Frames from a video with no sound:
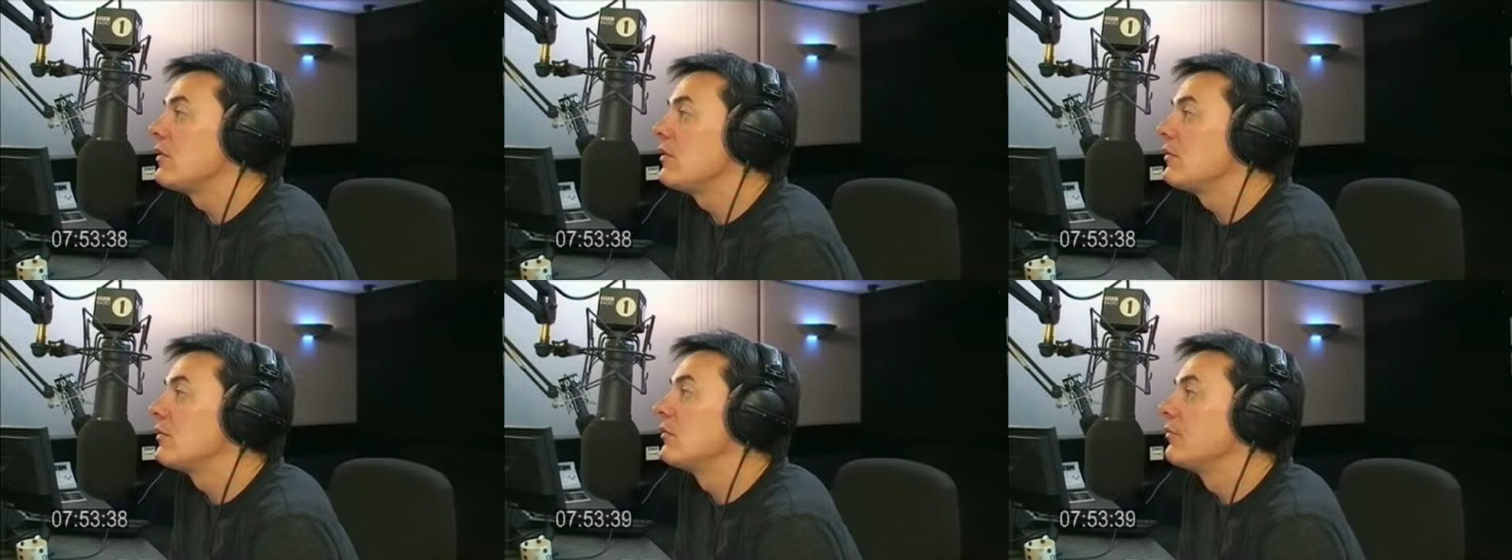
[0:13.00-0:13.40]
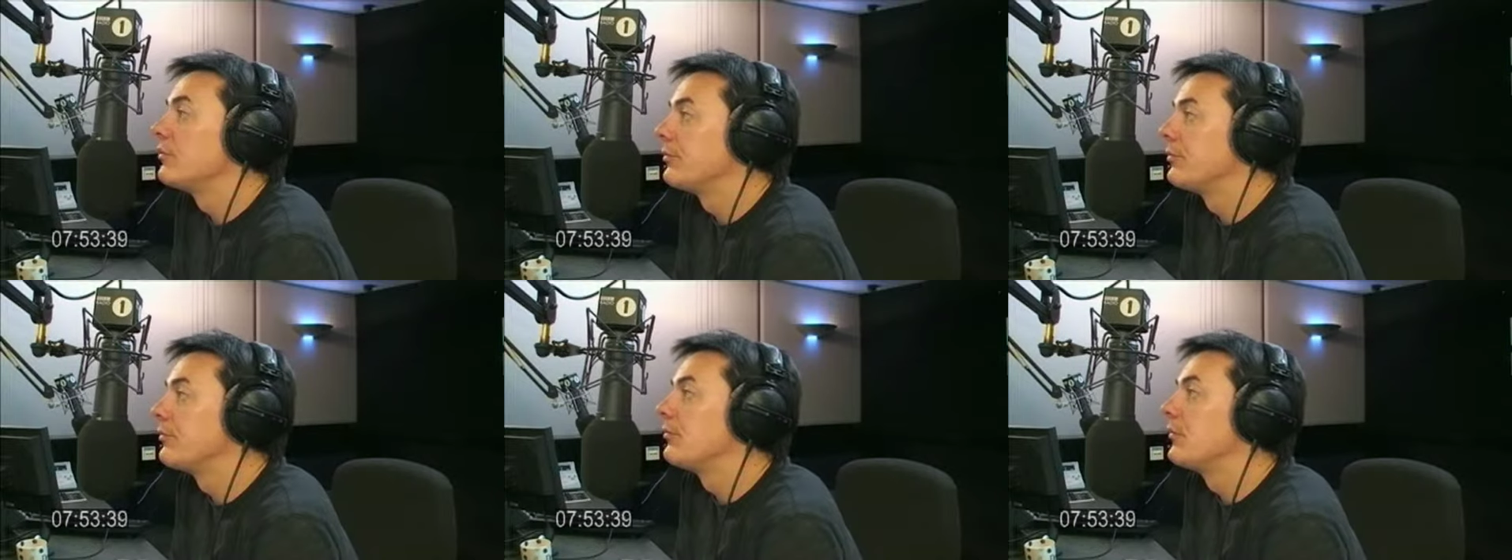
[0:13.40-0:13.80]
has lovely
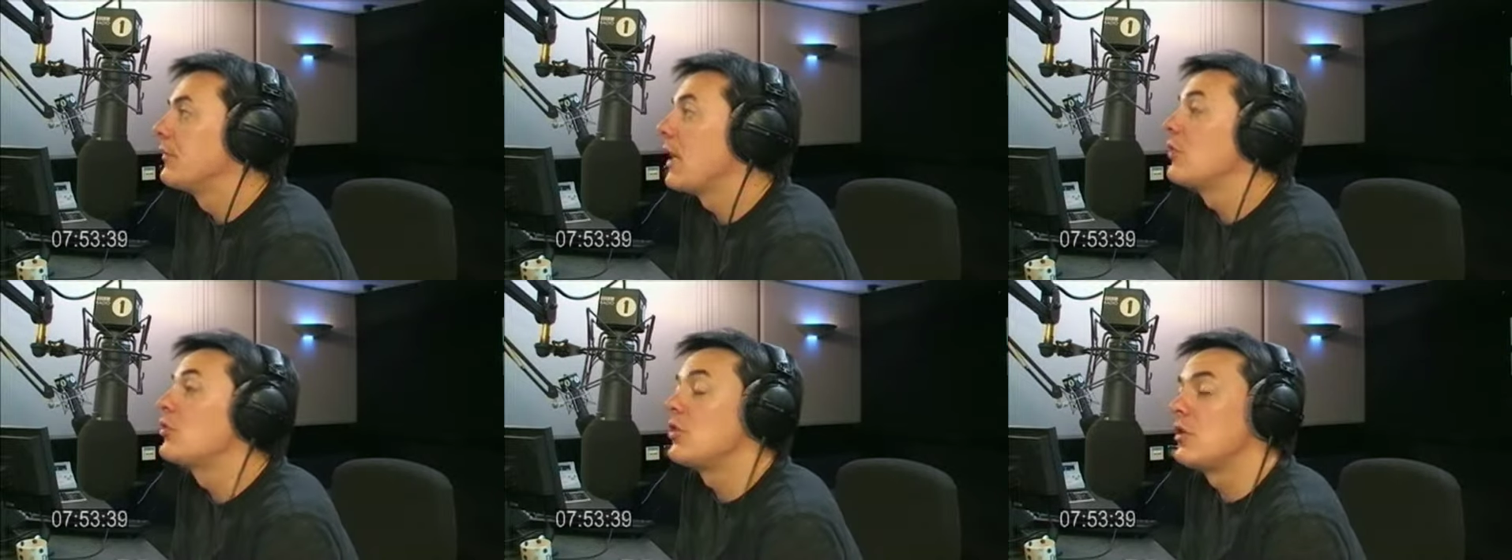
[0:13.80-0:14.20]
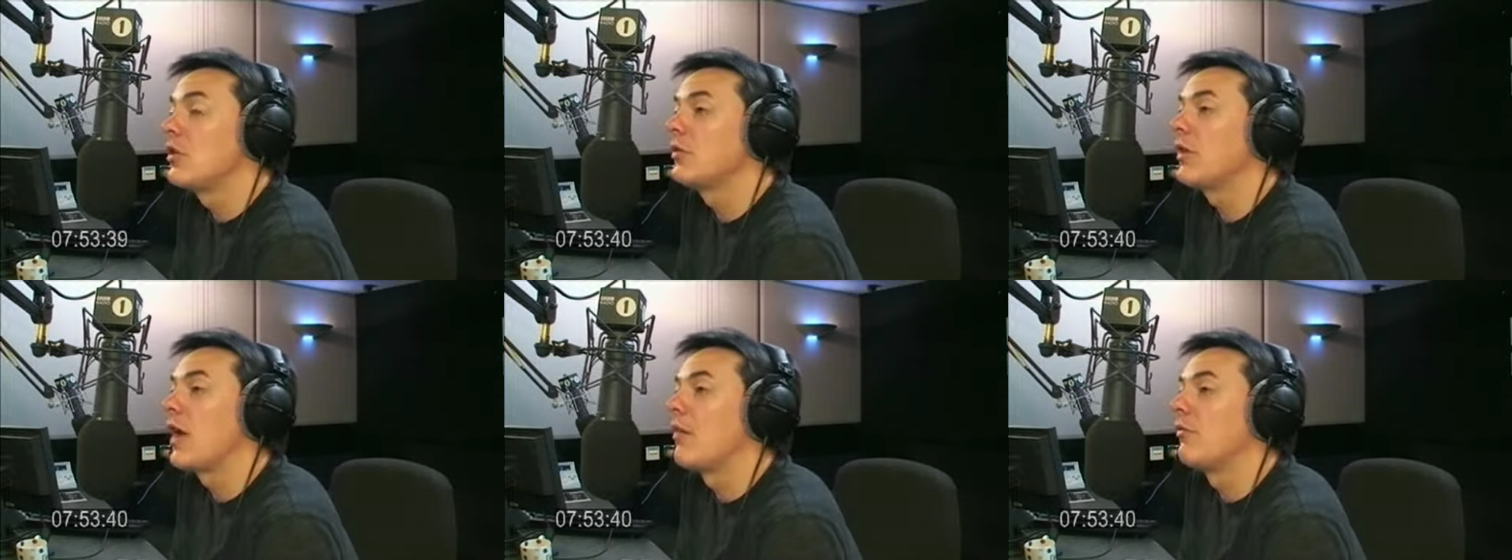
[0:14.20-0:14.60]
legs. Yes, she
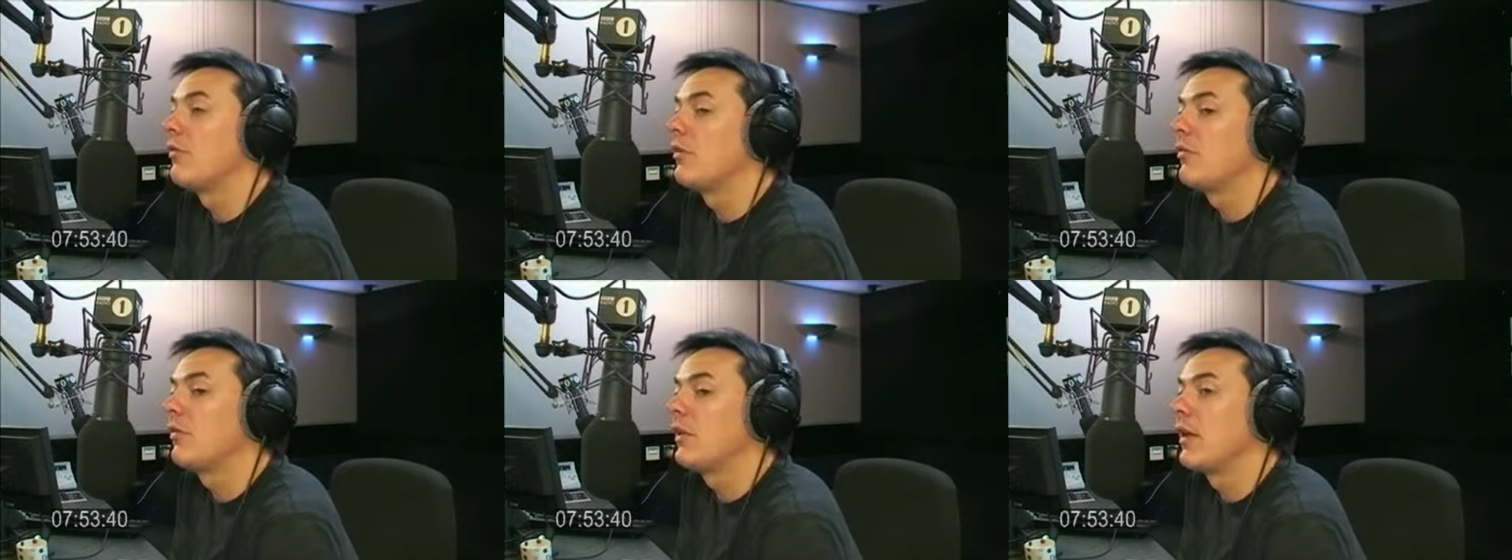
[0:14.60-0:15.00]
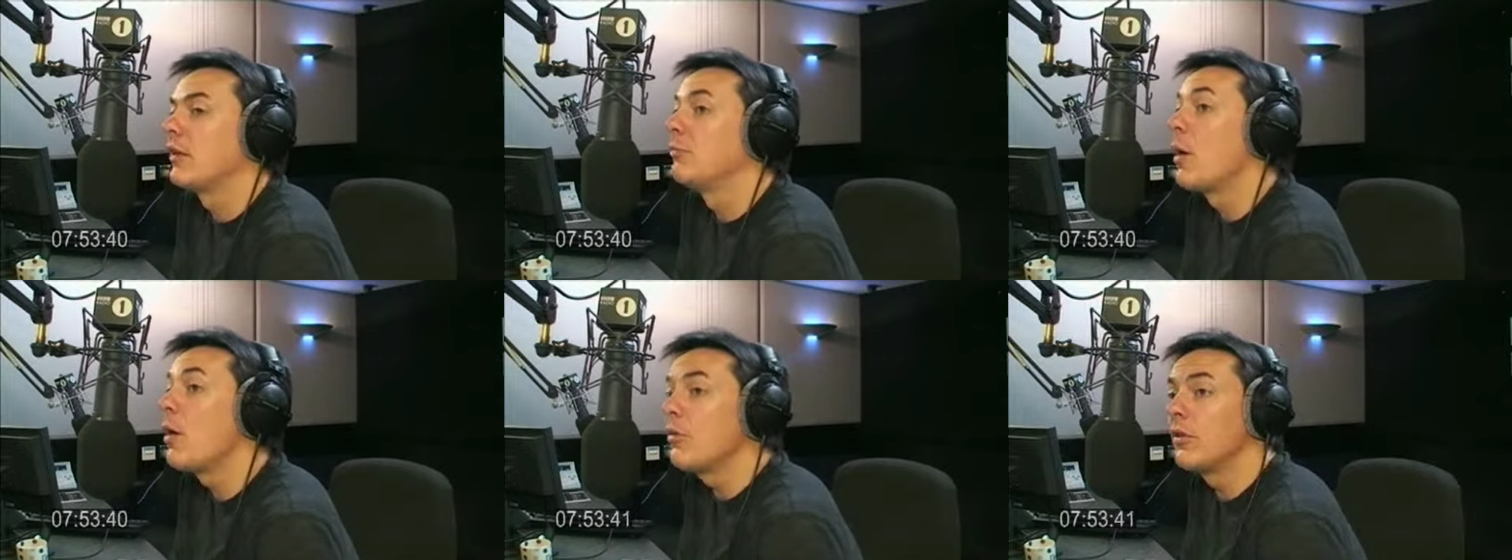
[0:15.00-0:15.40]
does have lovely
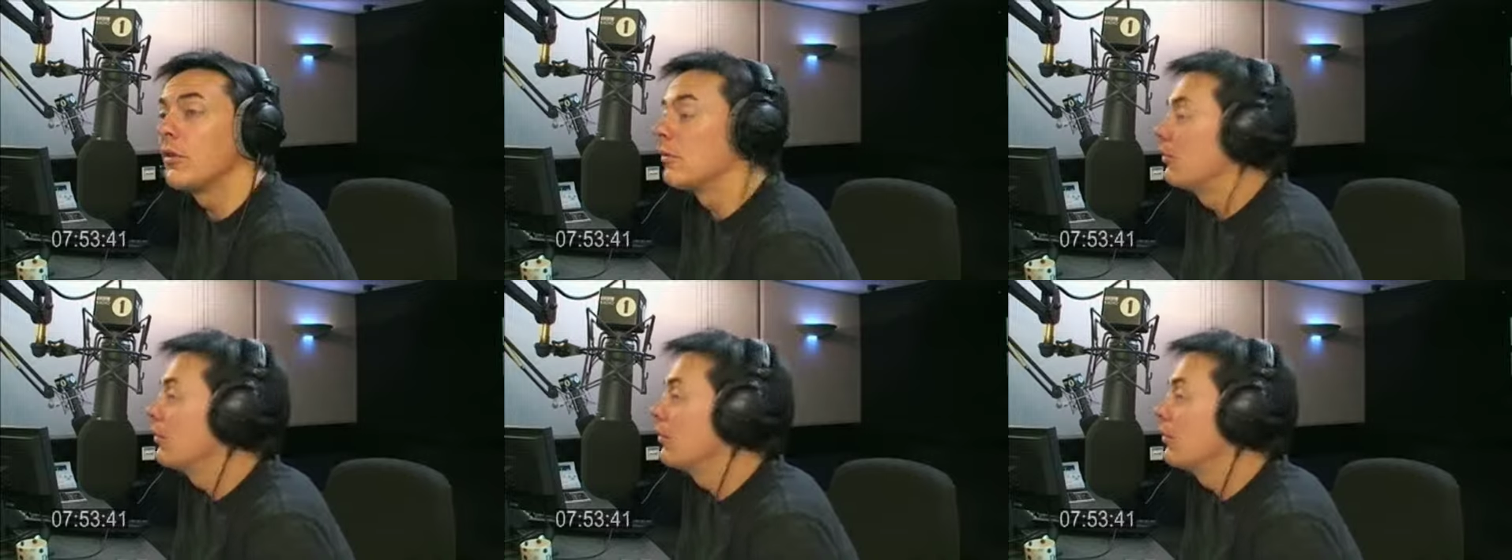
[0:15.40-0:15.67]
legs. Both